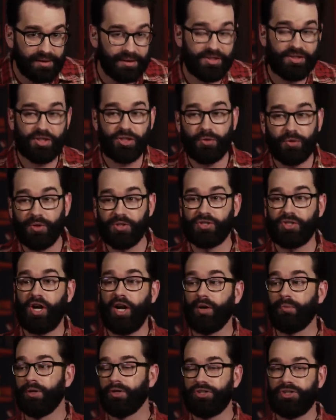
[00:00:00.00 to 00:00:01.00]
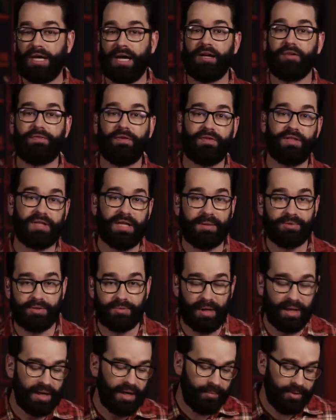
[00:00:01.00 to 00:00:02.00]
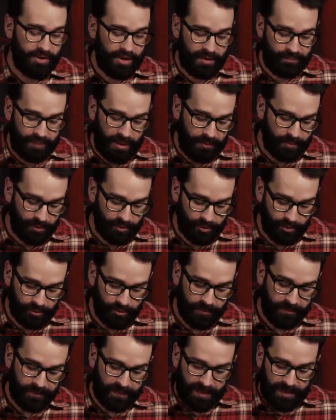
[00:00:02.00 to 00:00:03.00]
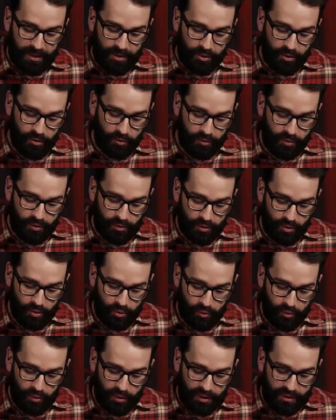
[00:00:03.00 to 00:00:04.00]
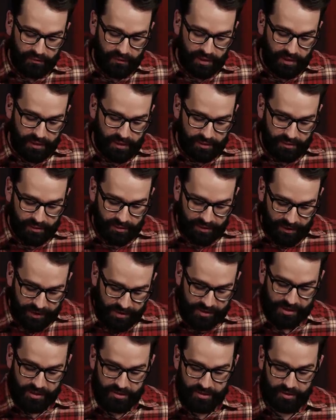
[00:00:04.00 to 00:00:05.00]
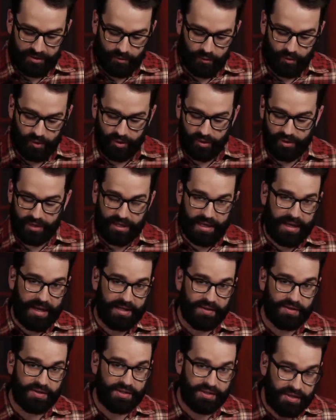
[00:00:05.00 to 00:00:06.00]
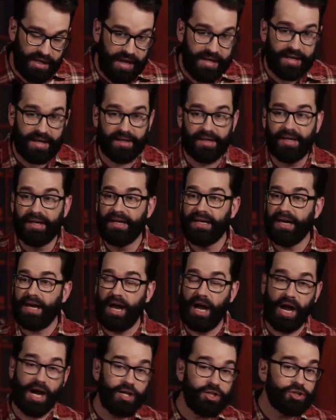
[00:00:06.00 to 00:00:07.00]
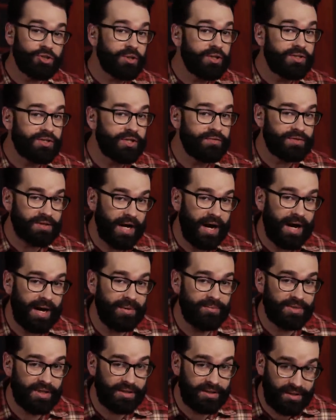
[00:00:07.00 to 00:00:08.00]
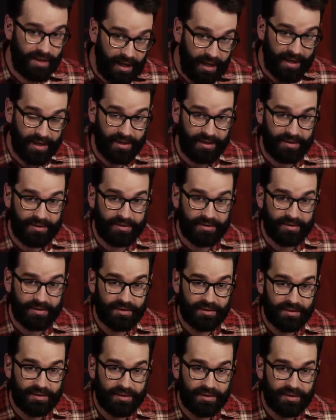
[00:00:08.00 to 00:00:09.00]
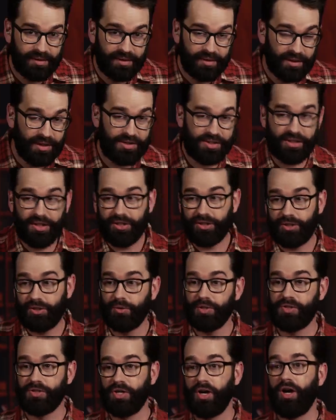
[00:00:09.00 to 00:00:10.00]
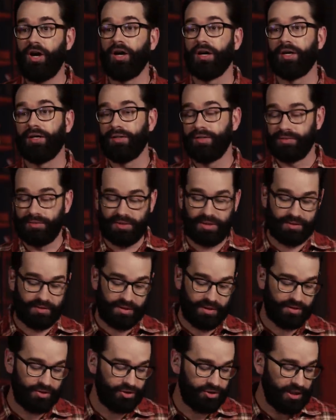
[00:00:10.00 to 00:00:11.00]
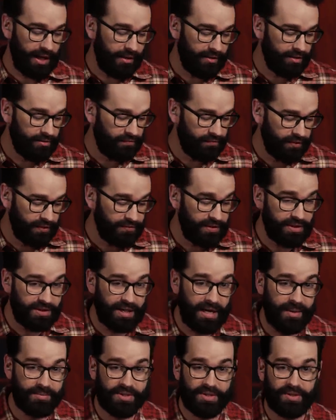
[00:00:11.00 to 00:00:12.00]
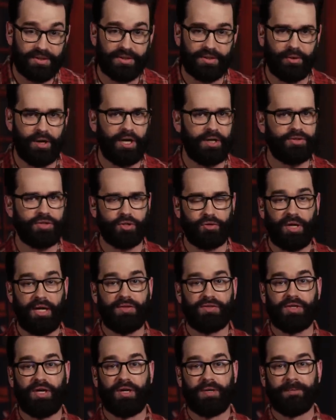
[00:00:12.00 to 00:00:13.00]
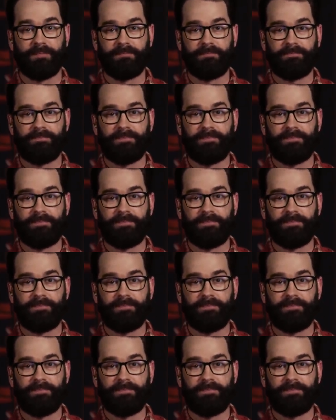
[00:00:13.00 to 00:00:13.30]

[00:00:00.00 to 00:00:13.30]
Listen to a song where it's shouted 50 times. minutes. I mean, you got people who who who listen to the word and say it hundreds of times a day, listening to a song and it was, it's shouted 50 times and well, it's a great song.